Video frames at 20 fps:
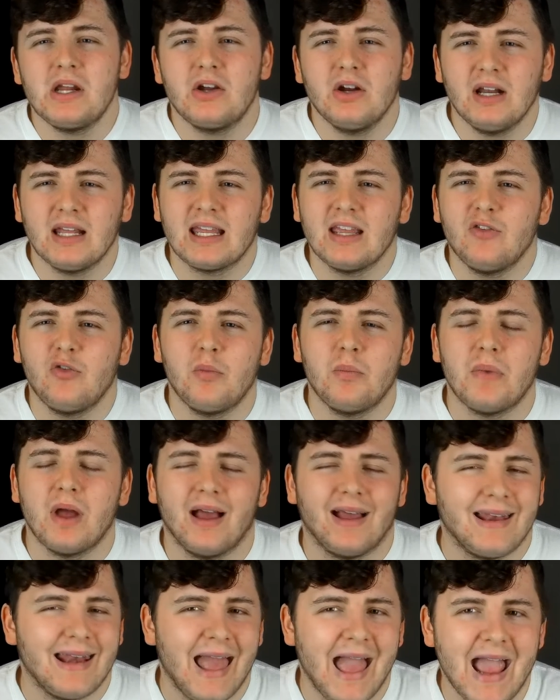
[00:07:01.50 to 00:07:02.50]
going to give him
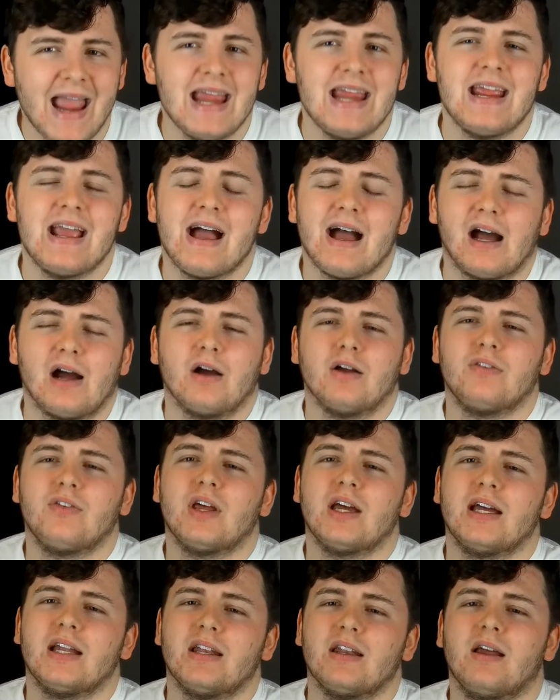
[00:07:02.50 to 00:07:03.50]
an 8 out of
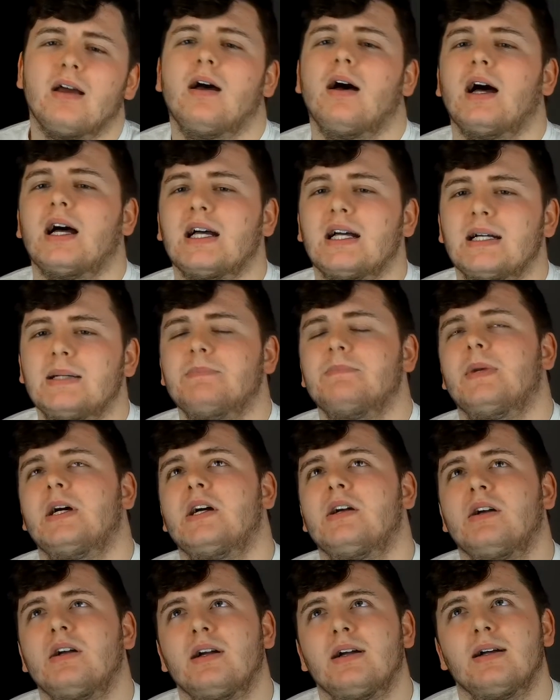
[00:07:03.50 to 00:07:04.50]
10.
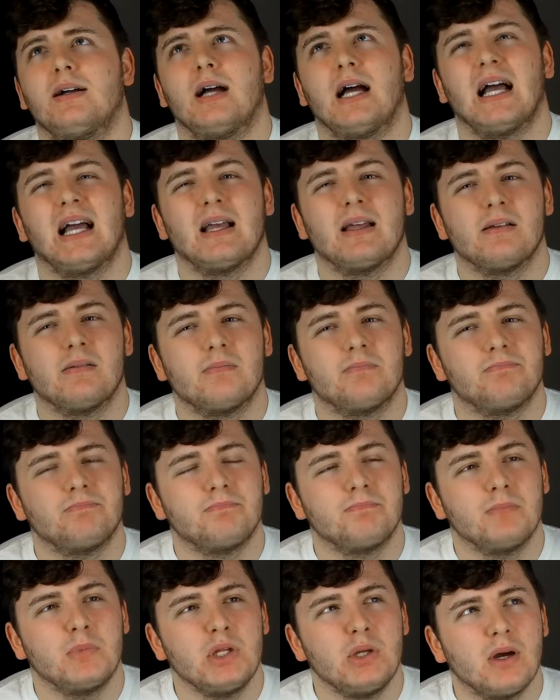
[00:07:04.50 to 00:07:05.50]

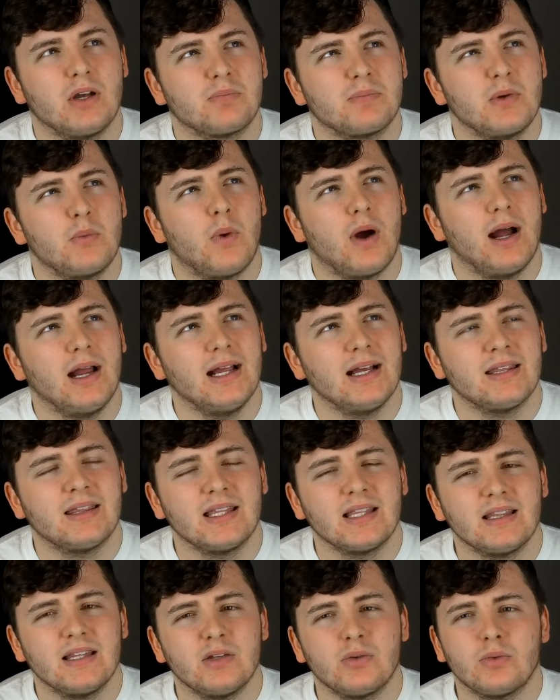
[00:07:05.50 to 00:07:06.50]
You ask me why. I
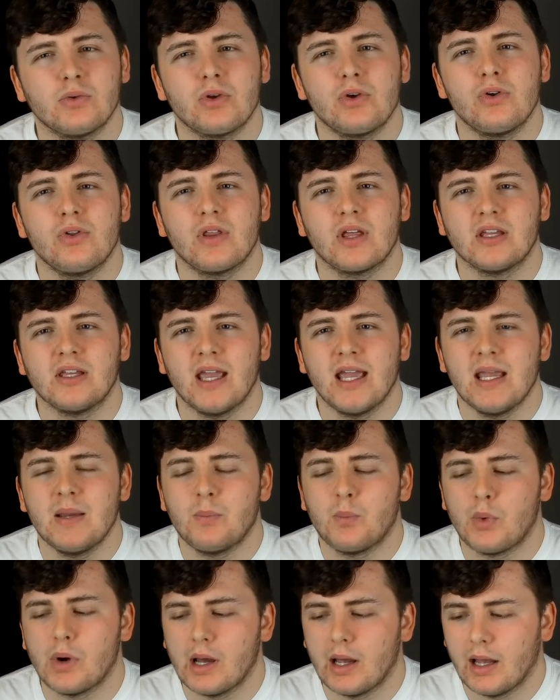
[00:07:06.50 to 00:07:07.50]
think this was another game
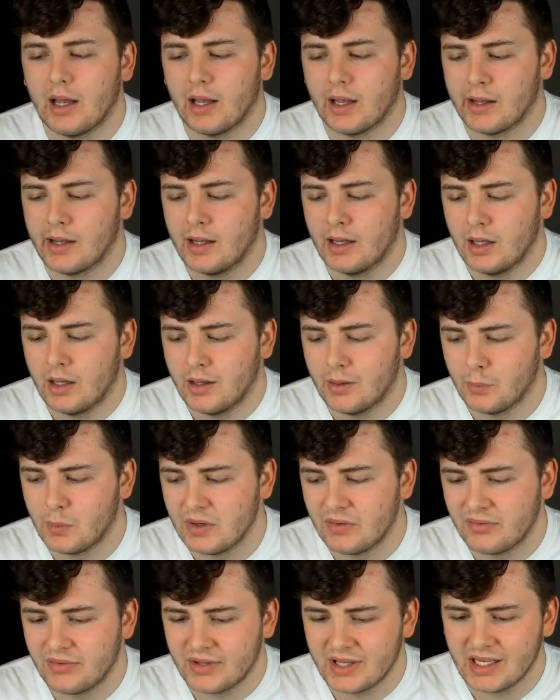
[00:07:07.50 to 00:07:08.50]
where
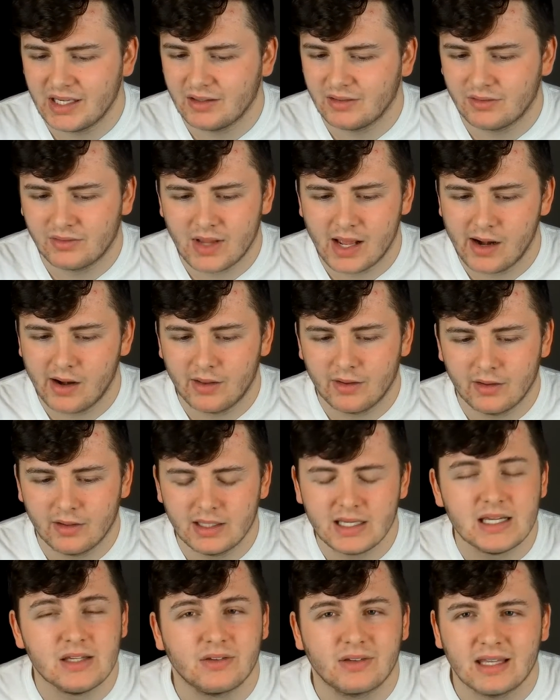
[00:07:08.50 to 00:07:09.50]
we've seen Salah,
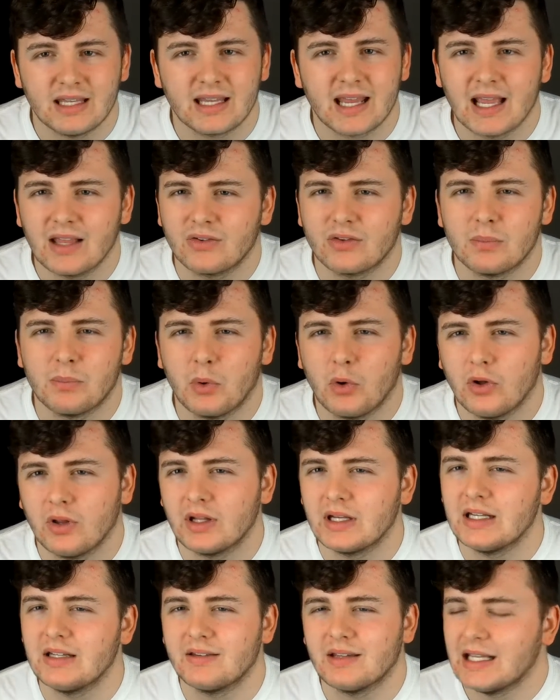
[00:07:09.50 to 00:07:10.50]
he gets the ball
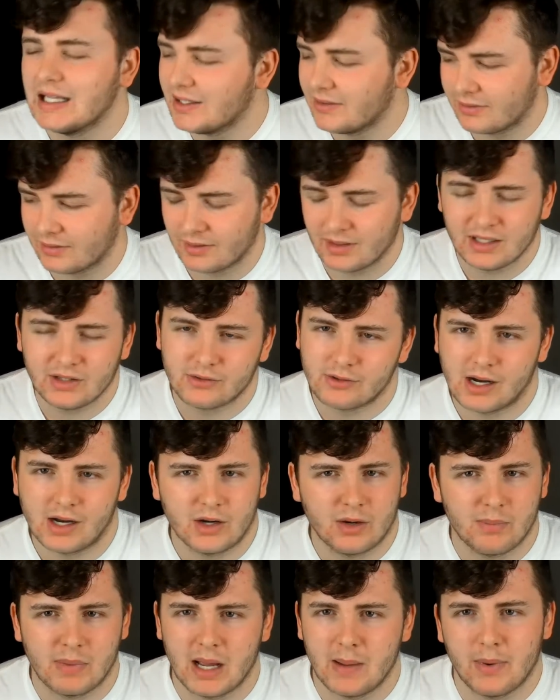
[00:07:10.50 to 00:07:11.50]
and he's instantly
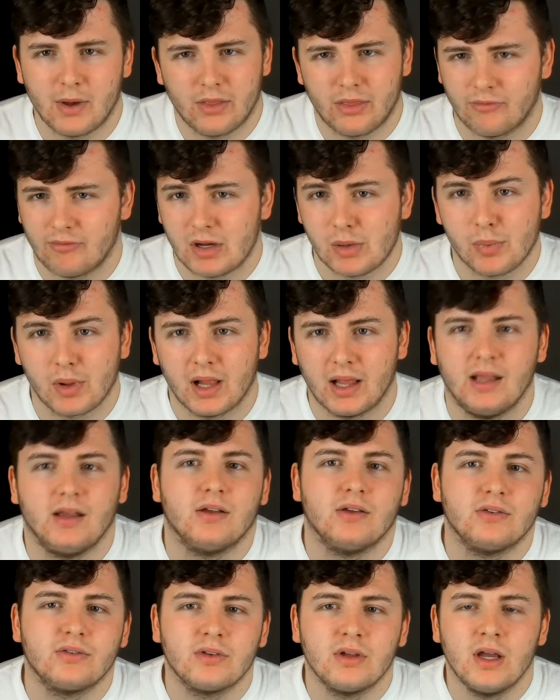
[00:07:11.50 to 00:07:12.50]
surrounded by about 3
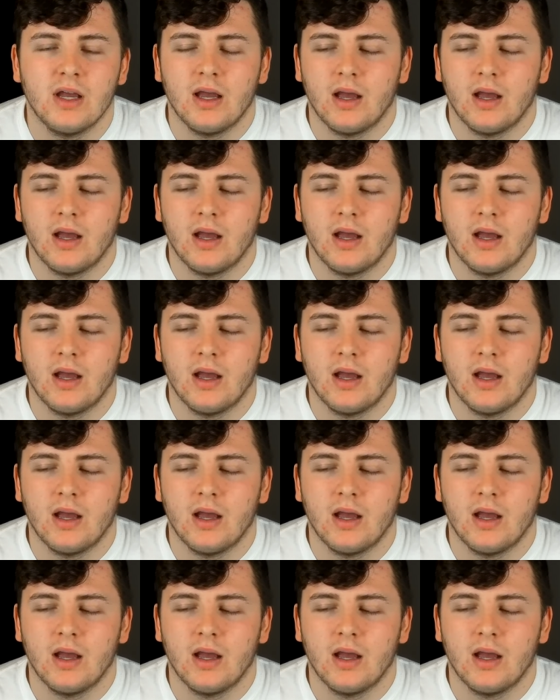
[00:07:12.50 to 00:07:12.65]
players.